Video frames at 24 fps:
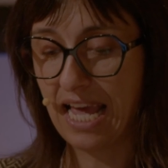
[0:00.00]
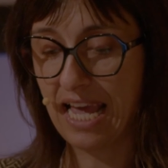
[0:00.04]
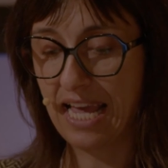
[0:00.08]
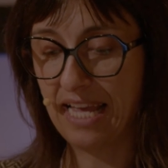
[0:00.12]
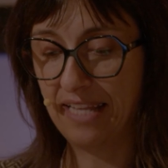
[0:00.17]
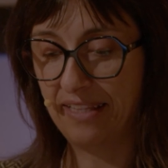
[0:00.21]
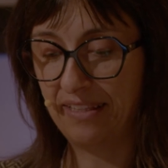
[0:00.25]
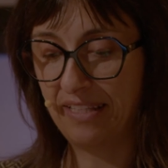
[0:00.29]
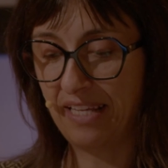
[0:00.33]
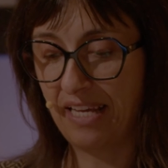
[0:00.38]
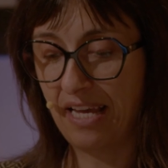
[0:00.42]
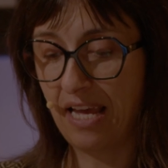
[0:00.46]

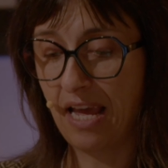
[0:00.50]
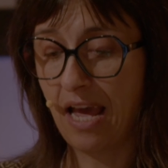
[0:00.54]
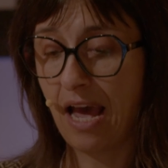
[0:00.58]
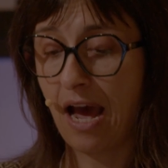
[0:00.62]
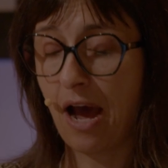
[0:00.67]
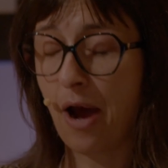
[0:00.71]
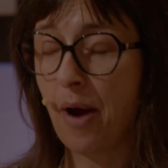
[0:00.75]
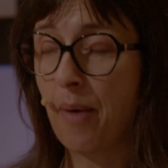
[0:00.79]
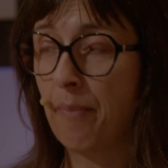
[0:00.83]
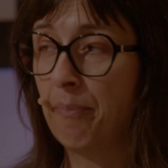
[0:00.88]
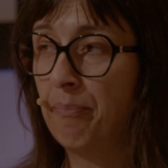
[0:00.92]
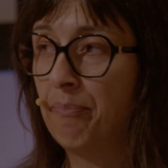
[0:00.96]
and the
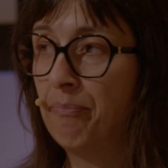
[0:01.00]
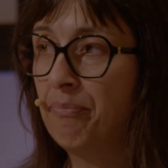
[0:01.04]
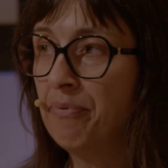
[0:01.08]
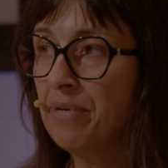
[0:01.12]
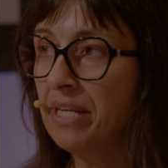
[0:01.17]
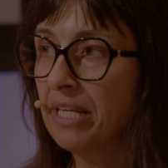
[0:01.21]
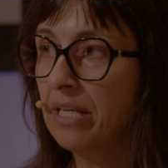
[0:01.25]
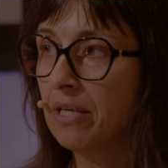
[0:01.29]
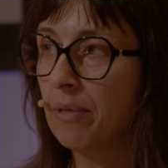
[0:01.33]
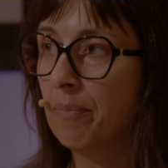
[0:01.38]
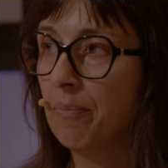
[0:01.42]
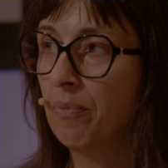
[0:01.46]

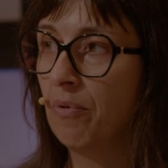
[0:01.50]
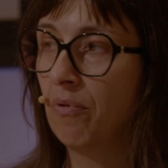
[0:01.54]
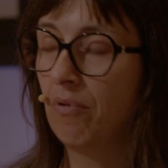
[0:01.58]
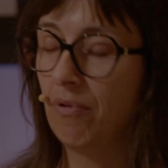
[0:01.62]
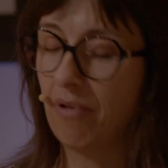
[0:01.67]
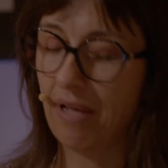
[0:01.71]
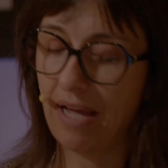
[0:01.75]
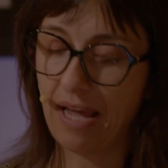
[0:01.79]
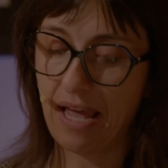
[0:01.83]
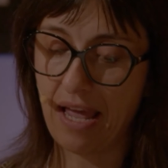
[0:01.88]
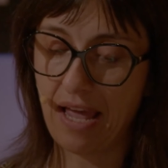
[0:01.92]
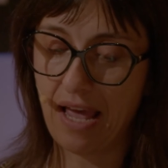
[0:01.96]

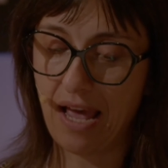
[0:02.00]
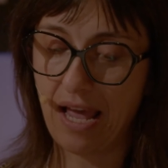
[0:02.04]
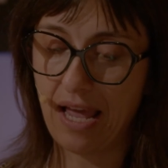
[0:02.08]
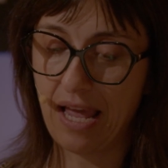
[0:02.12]
unbreakable